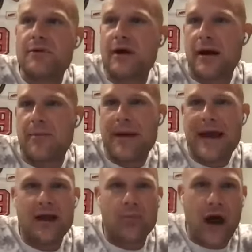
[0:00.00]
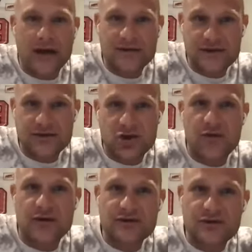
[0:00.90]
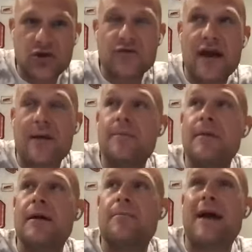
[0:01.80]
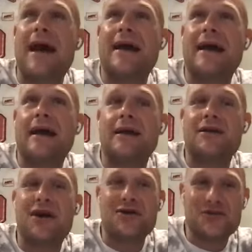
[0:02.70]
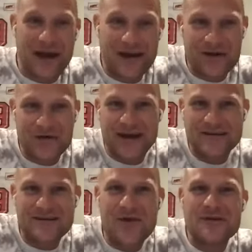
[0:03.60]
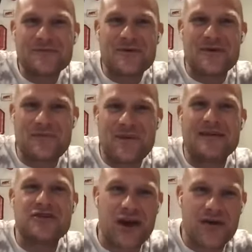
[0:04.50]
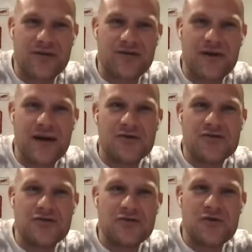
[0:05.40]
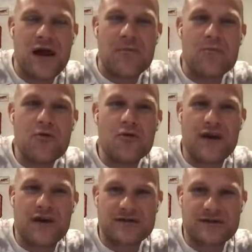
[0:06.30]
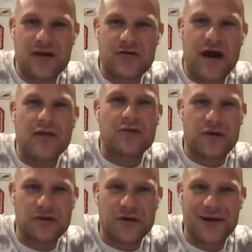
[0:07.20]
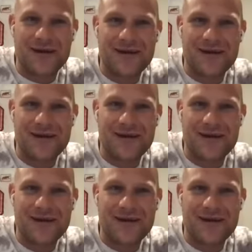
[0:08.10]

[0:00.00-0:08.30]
uh, paying a process server to serve them, paying, uh, I don't know if you guys know this, but you have to pay the sheriff to move their stuff on the front lawn,